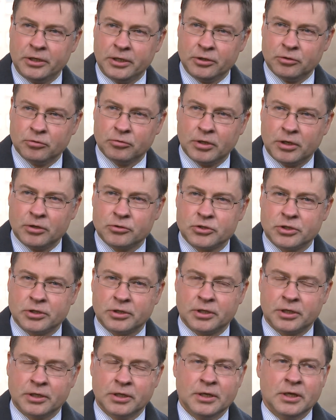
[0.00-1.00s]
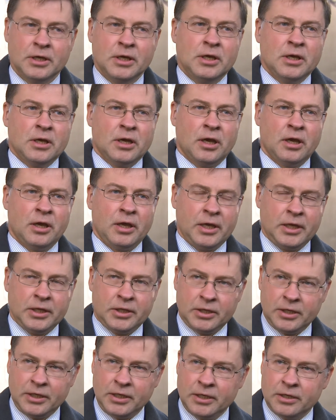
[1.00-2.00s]
in
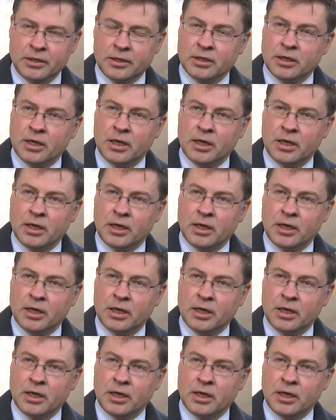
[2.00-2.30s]
2018,